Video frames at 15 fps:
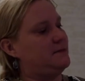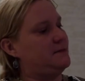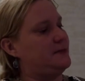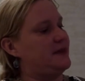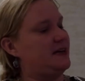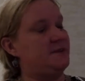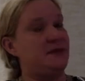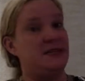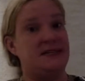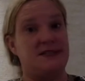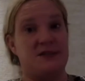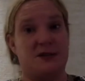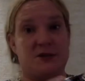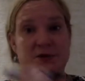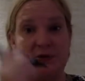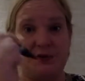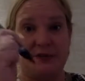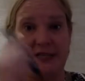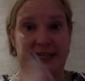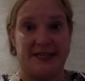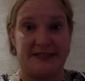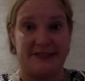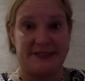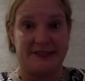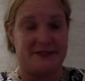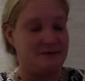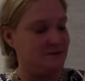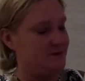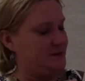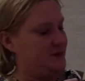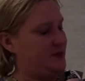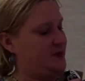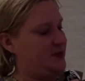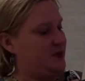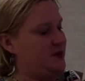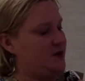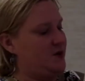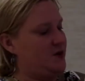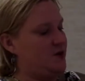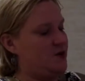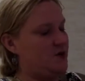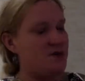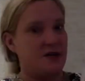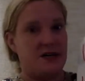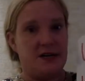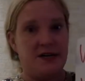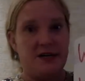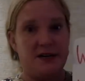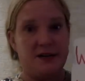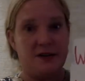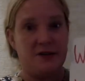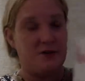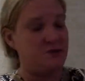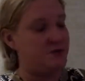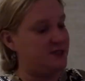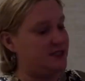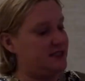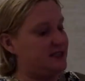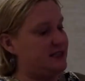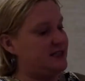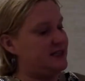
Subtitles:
That means go down. Or will